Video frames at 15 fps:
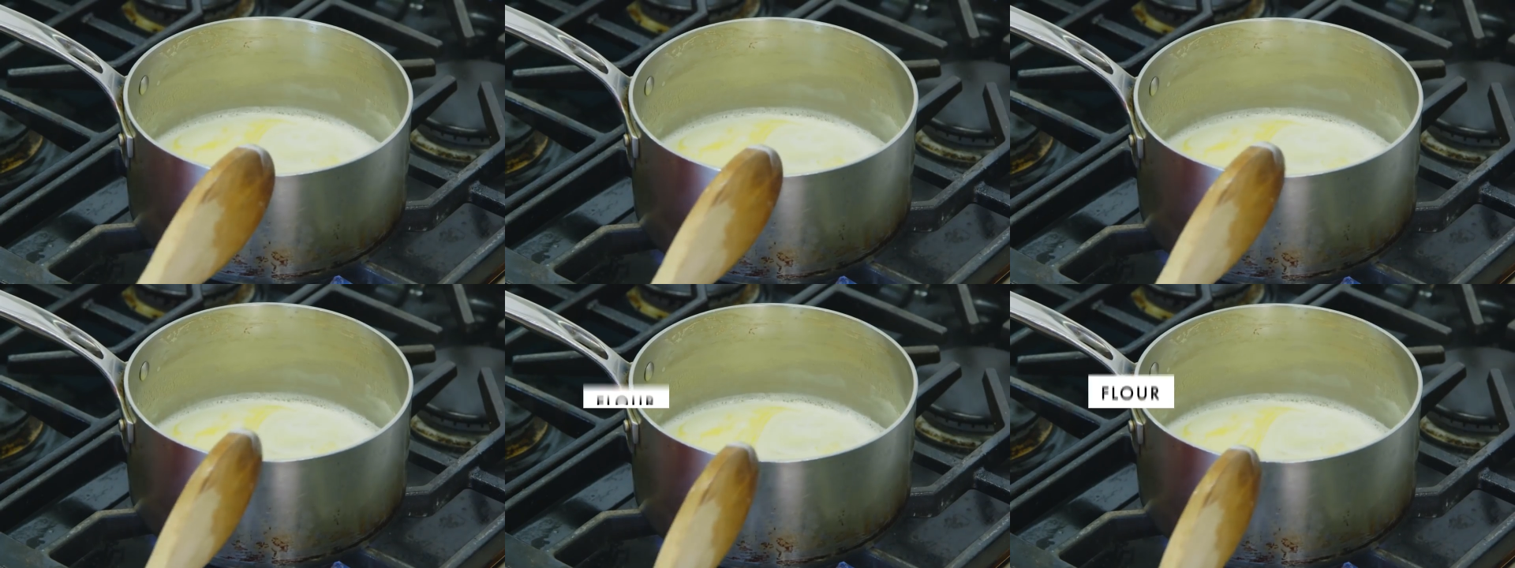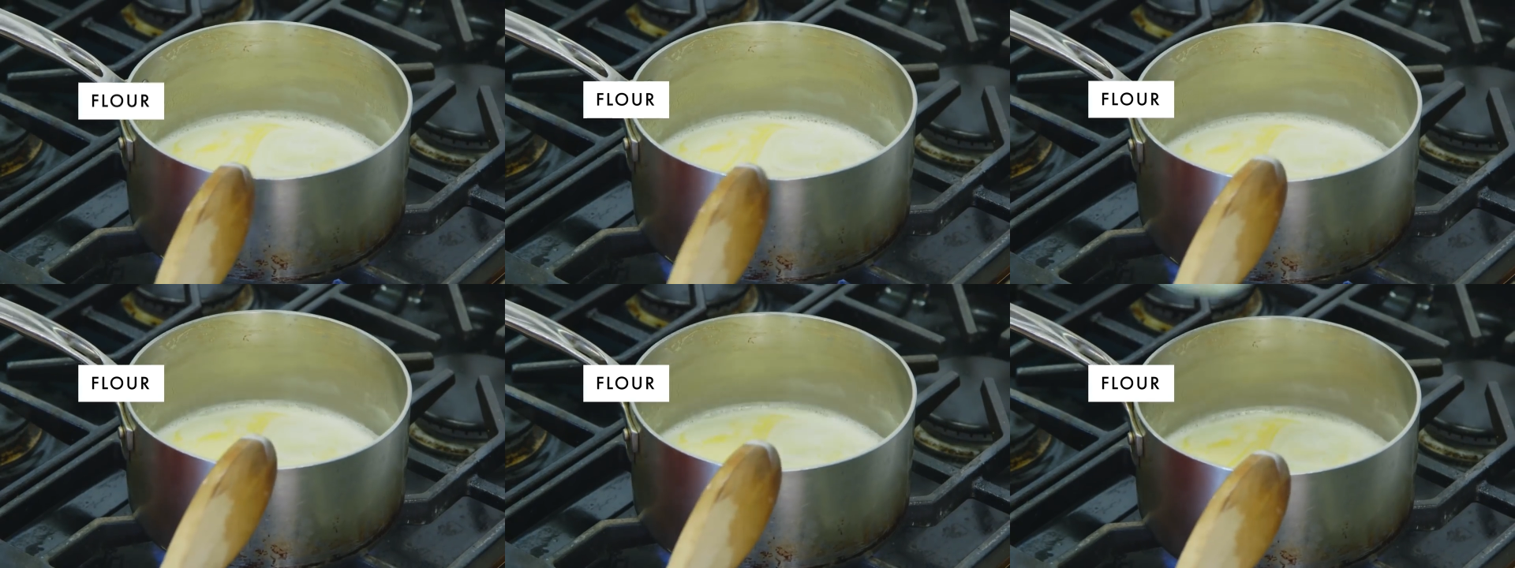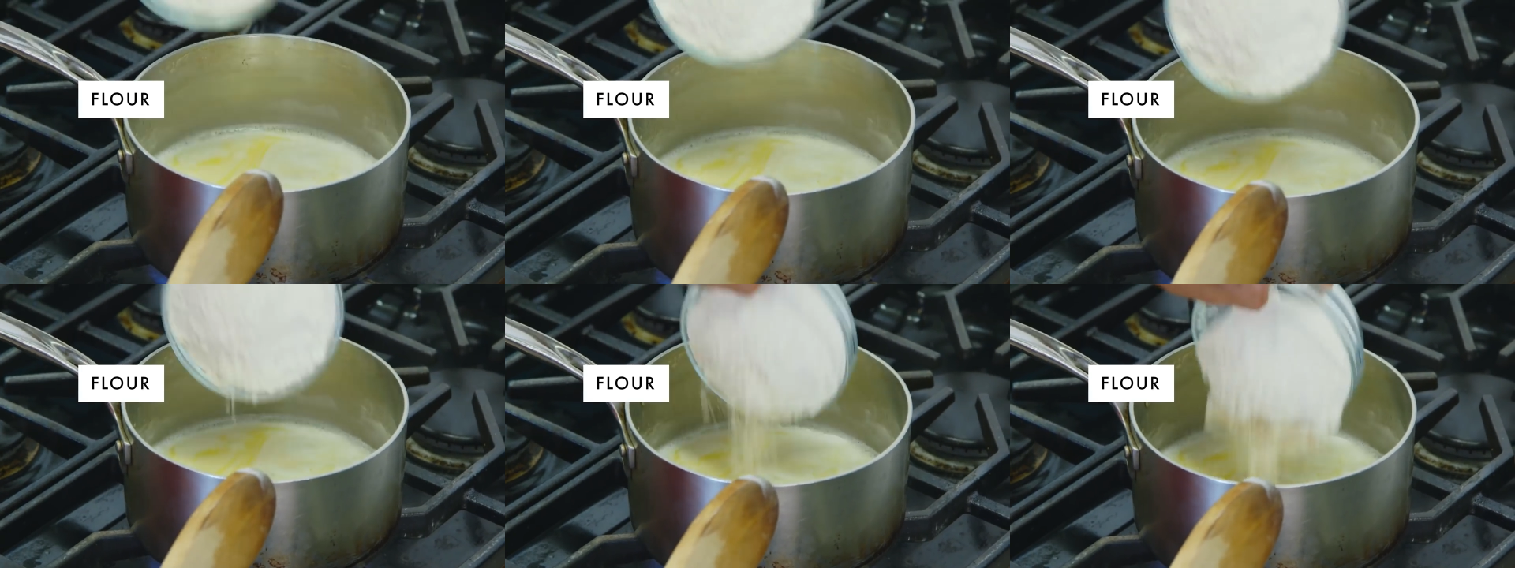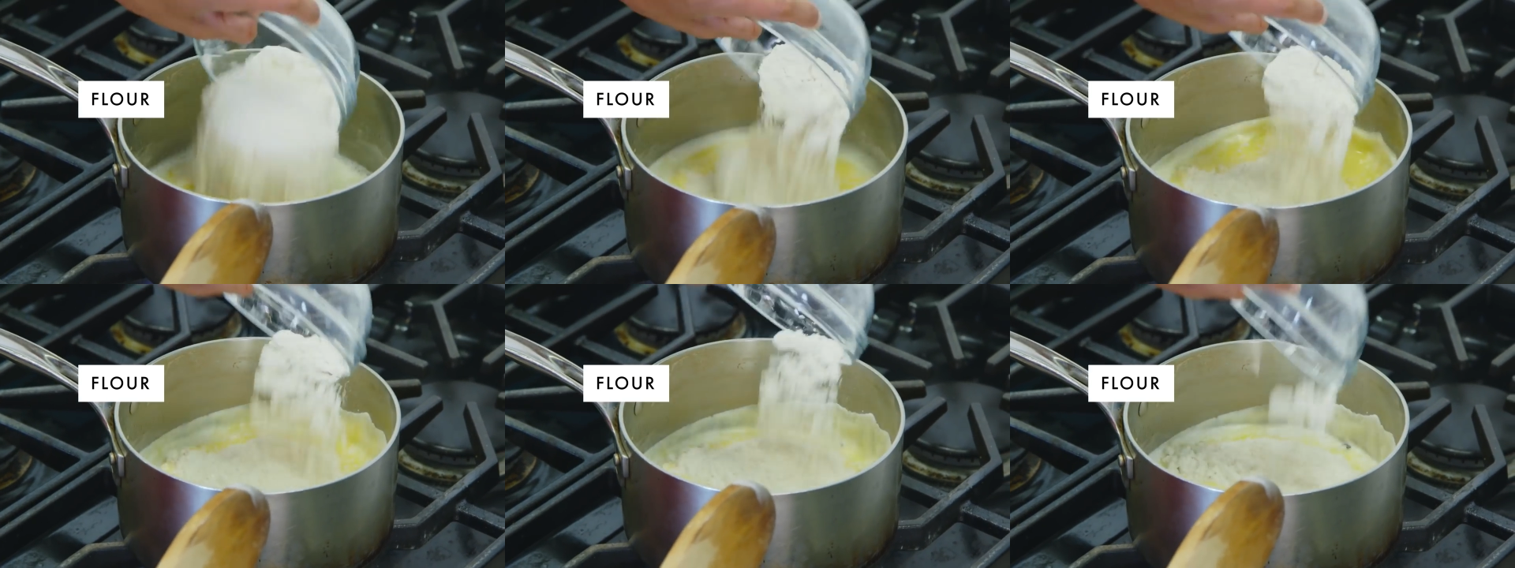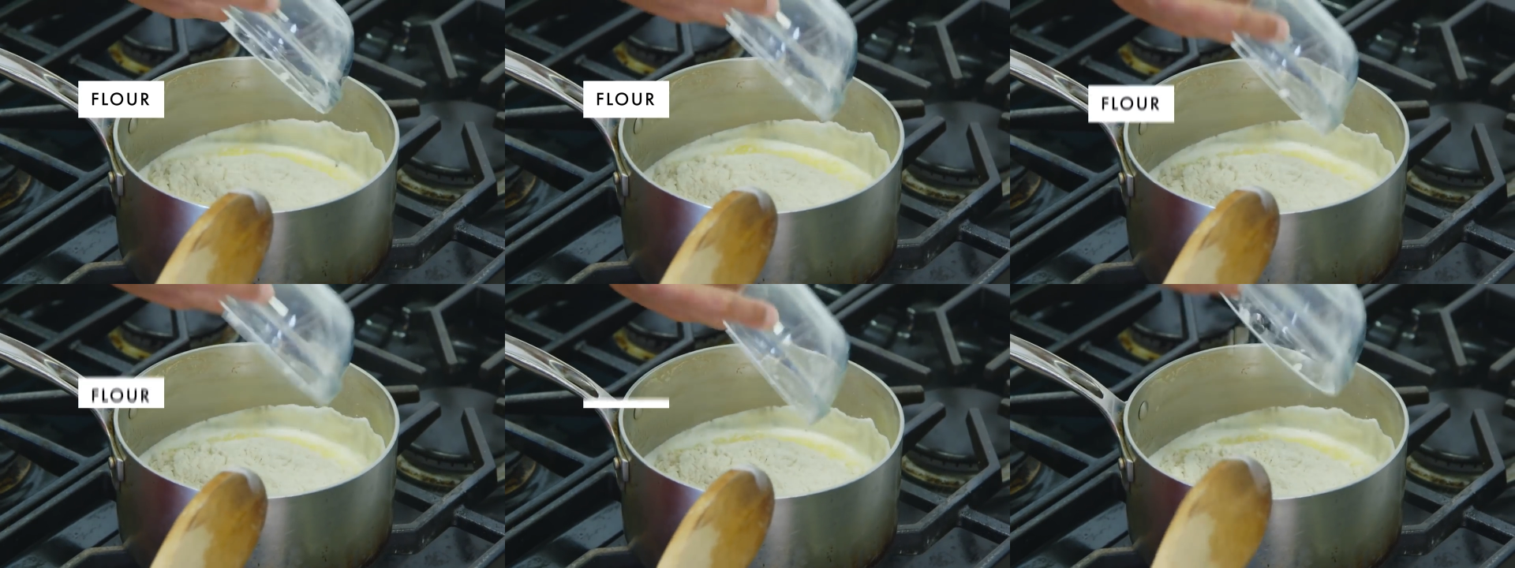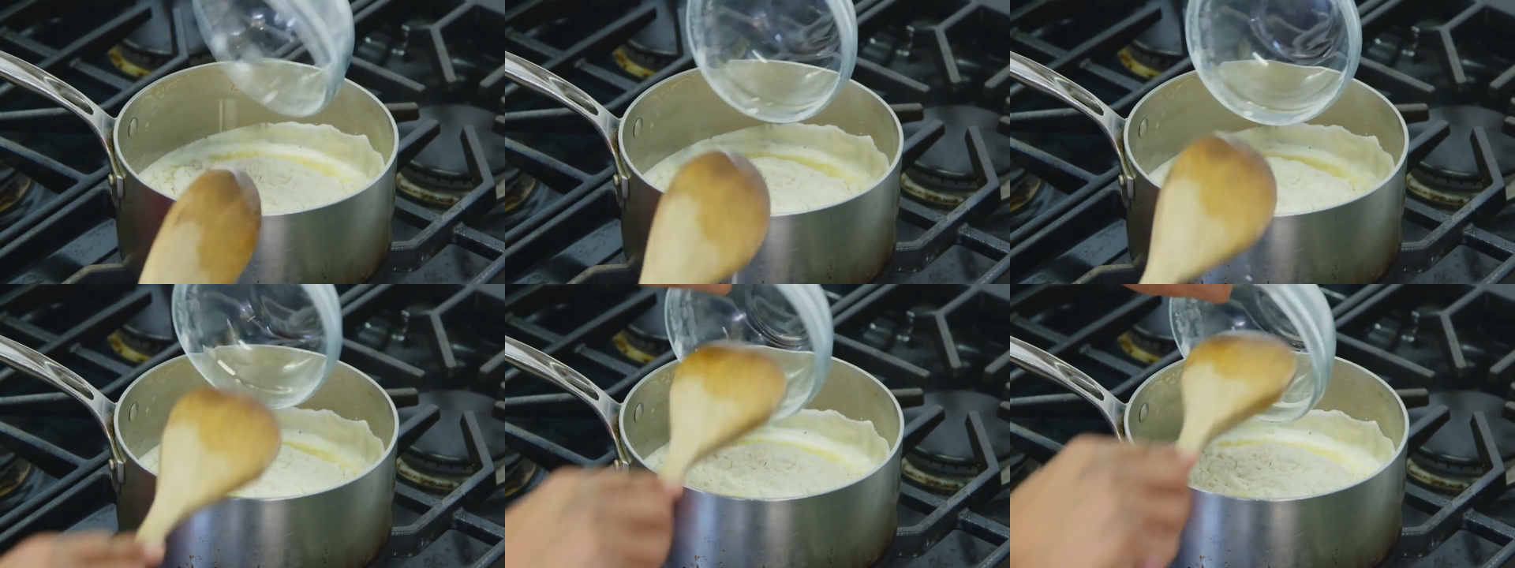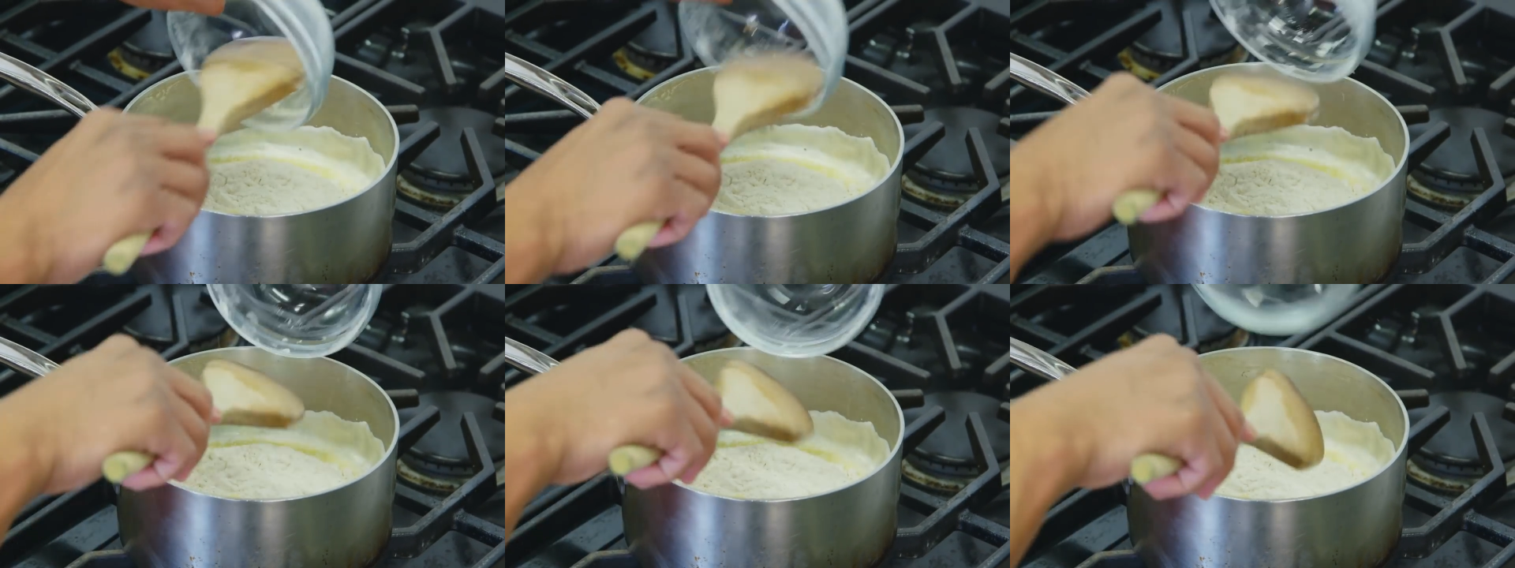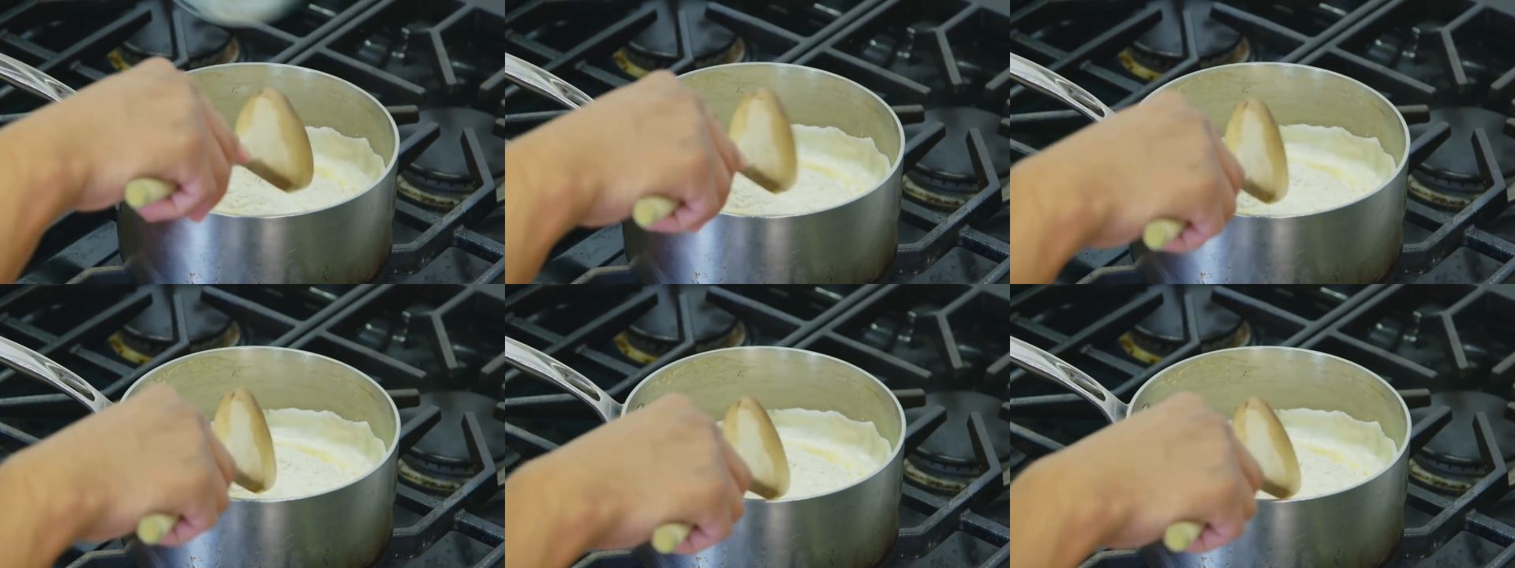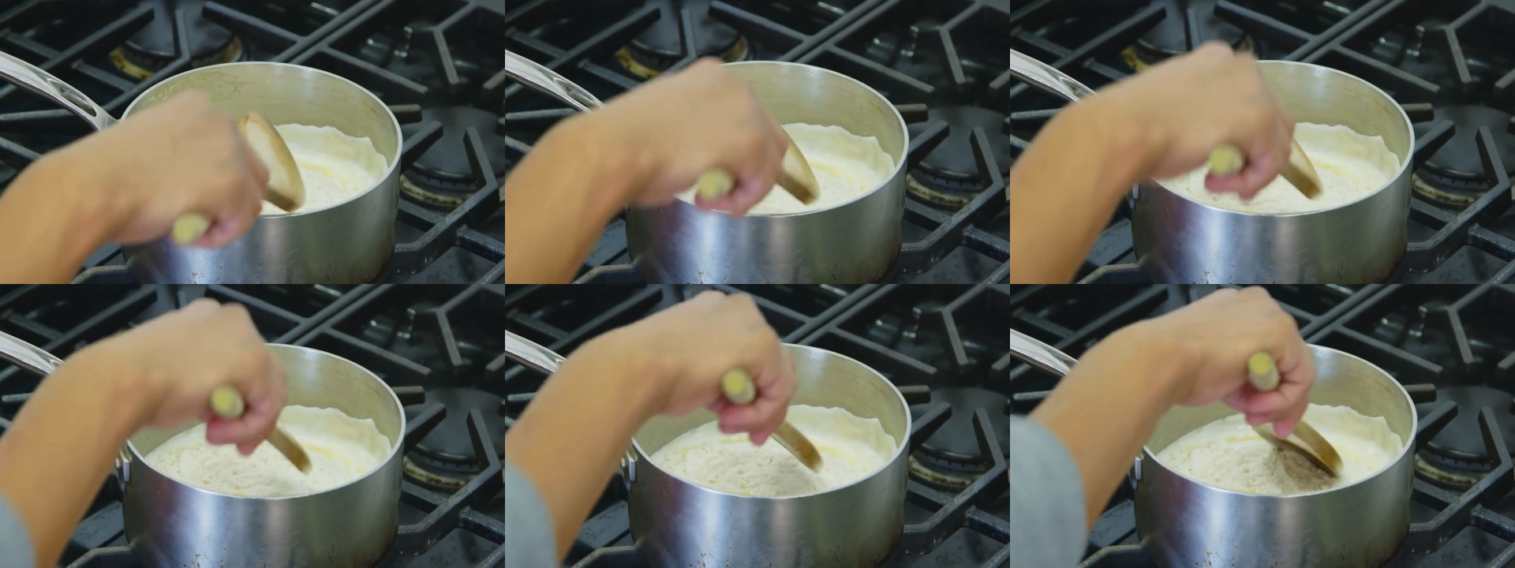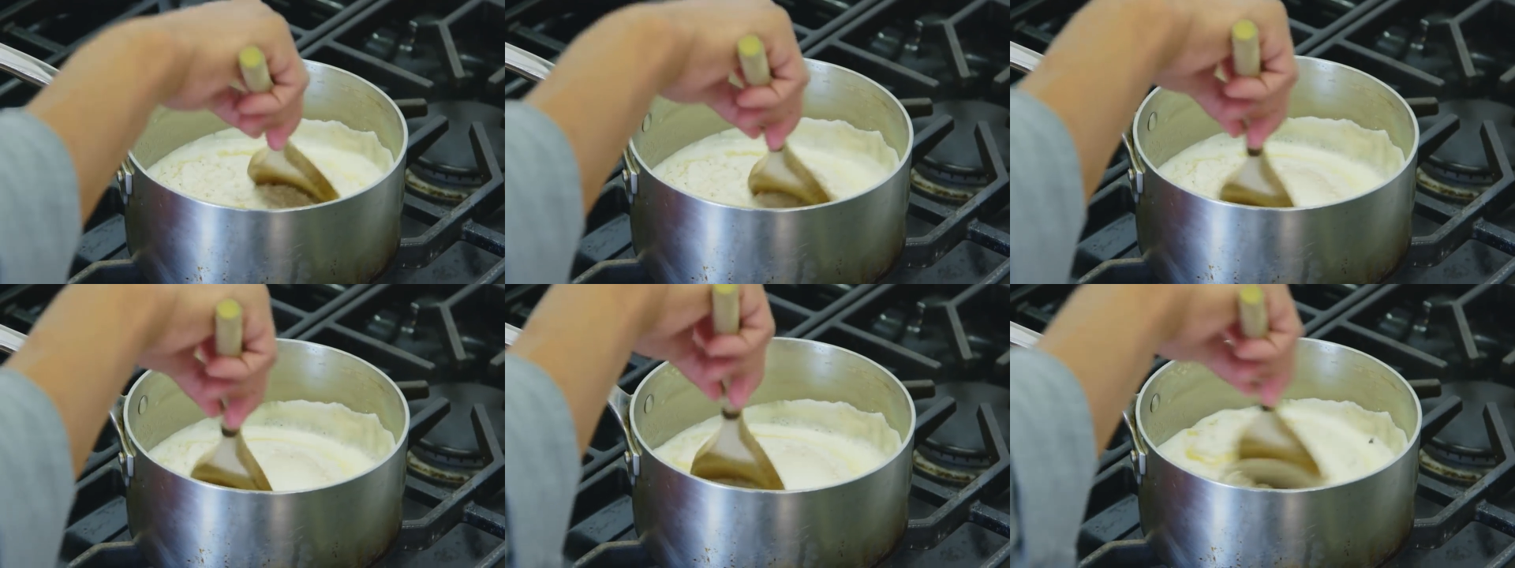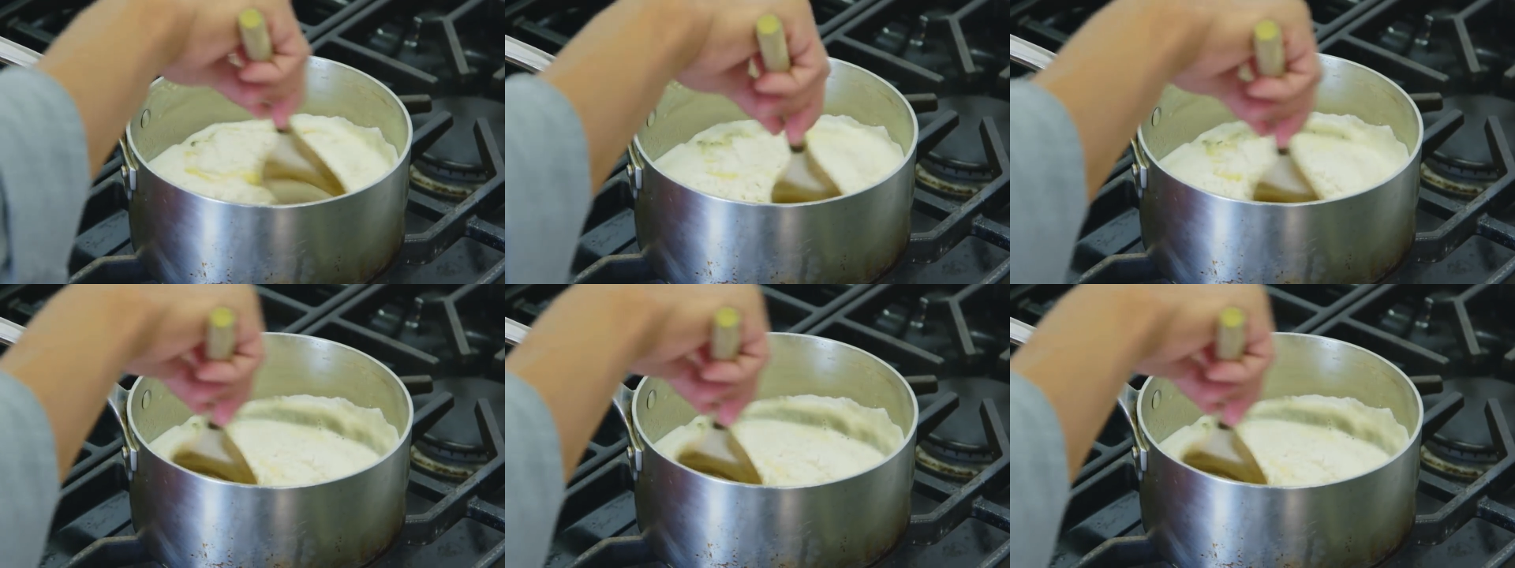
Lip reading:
(no speaker visible)